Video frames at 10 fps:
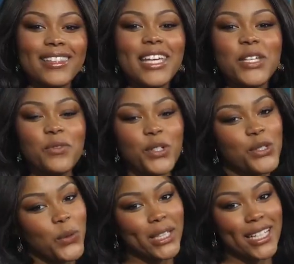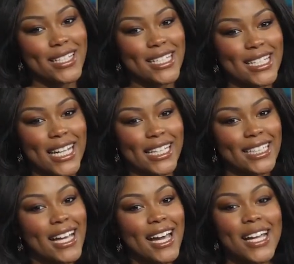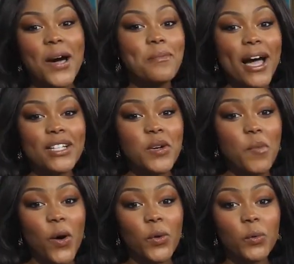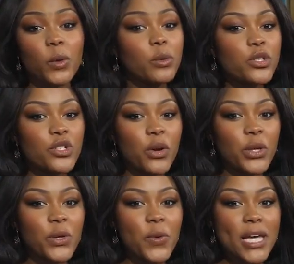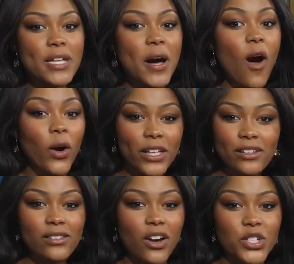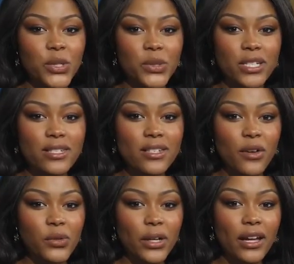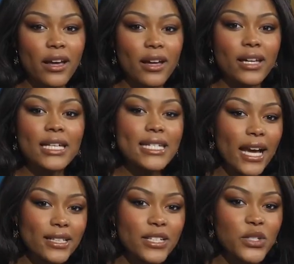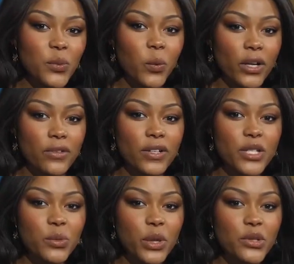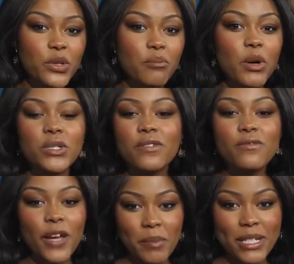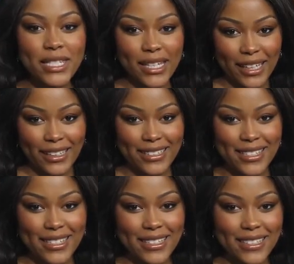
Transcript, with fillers: Thank you for joining us today. Come back tomorrow where we'll show you an archaeological discovery connected to one of Israel's most famous kings.